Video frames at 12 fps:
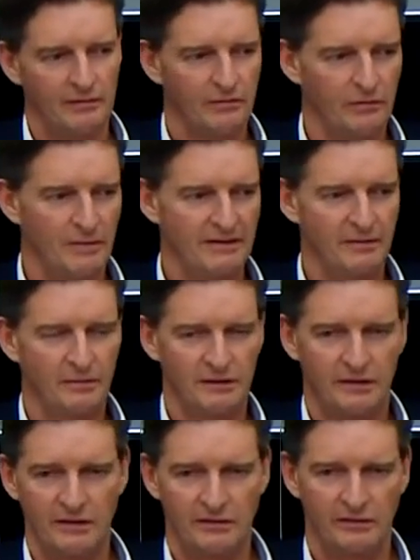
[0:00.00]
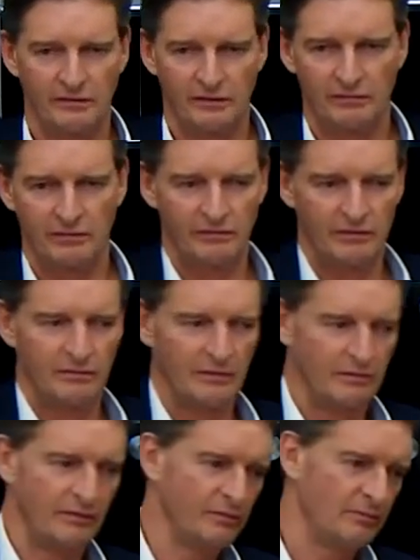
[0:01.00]
for mathematicians, if
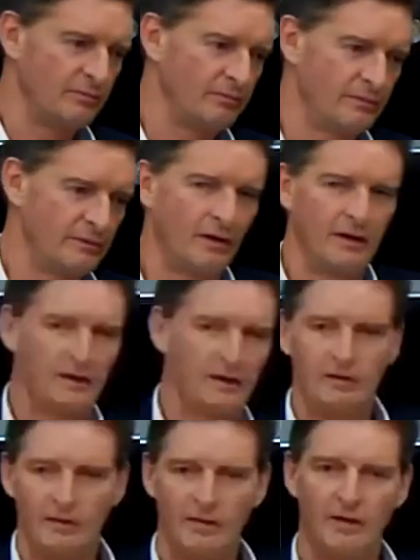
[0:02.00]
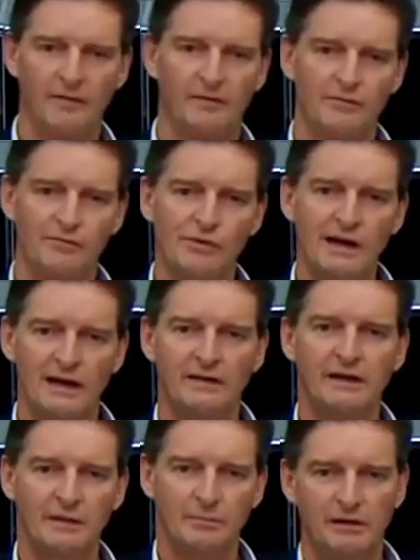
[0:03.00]
you are not
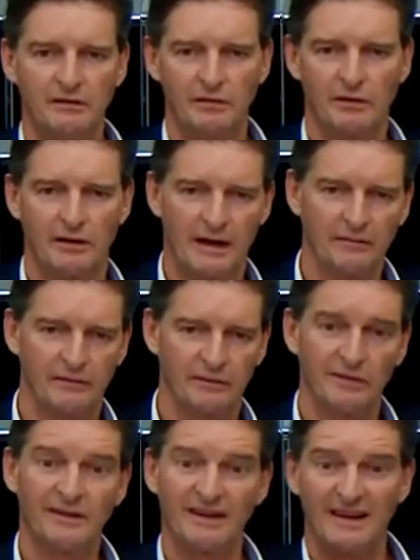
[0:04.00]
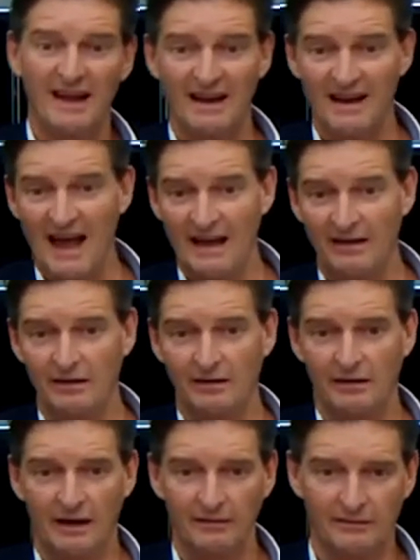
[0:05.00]
really deep into accounting, not that I like
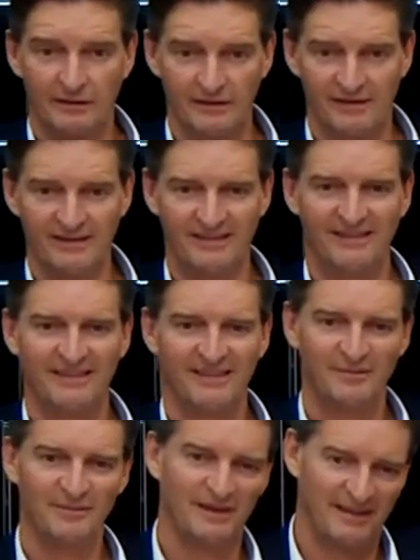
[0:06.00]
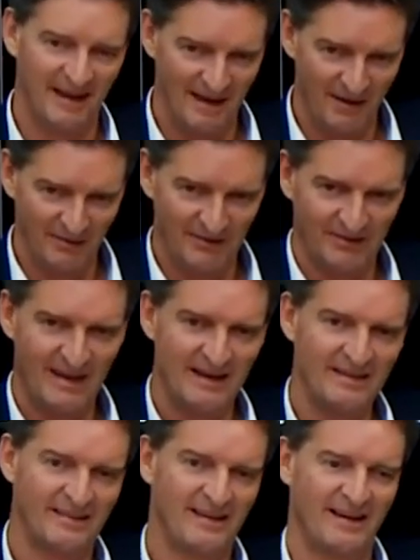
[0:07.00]
accounting, but I
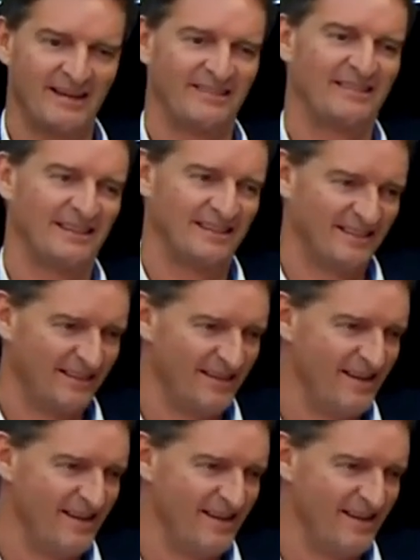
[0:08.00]
understand accounting.